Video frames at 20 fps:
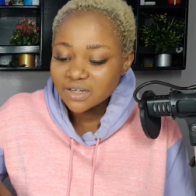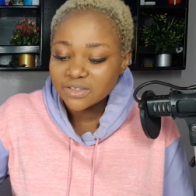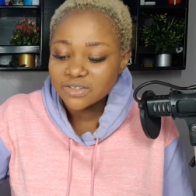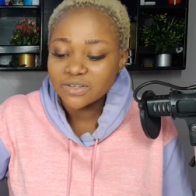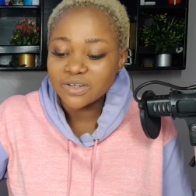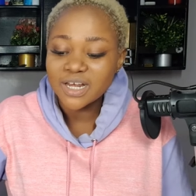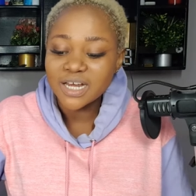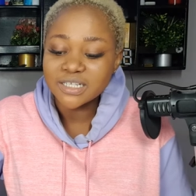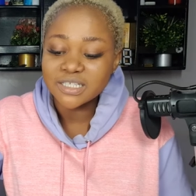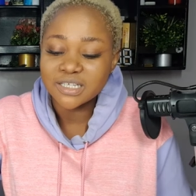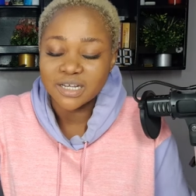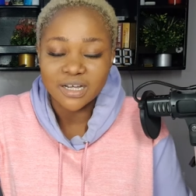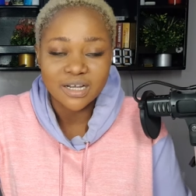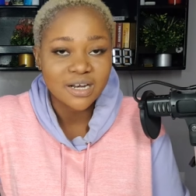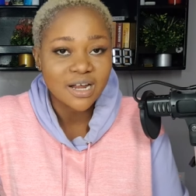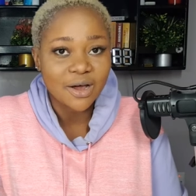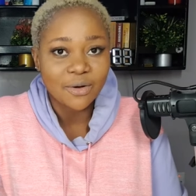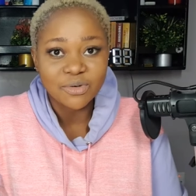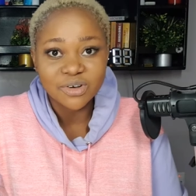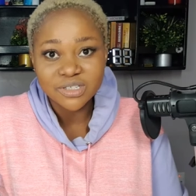So that's it.
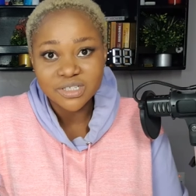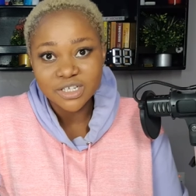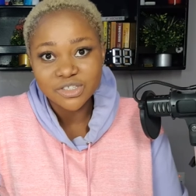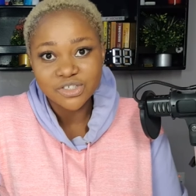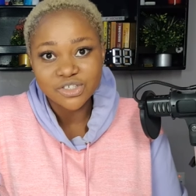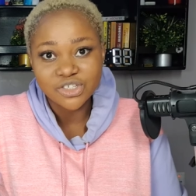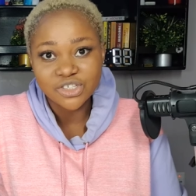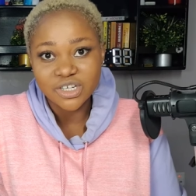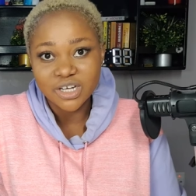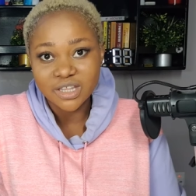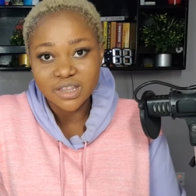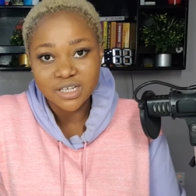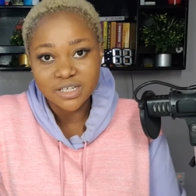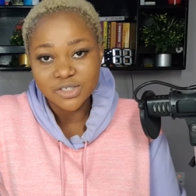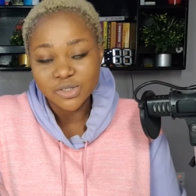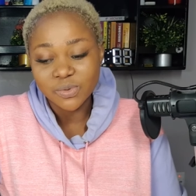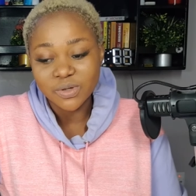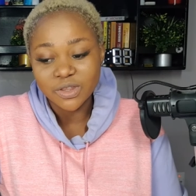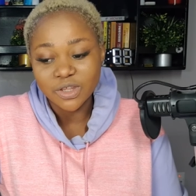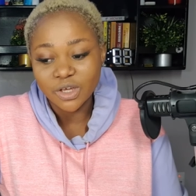I wanted to share
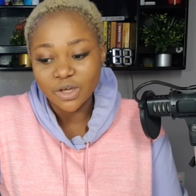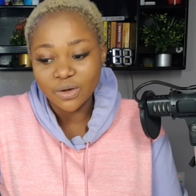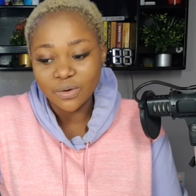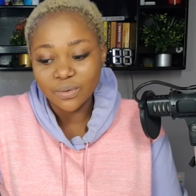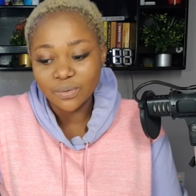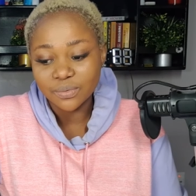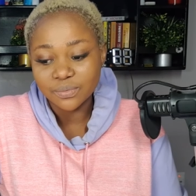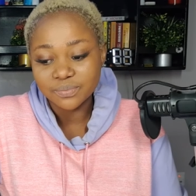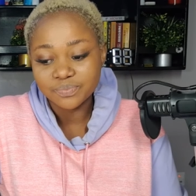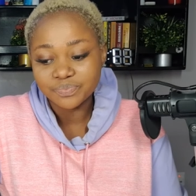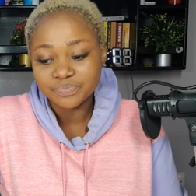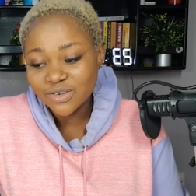this with you.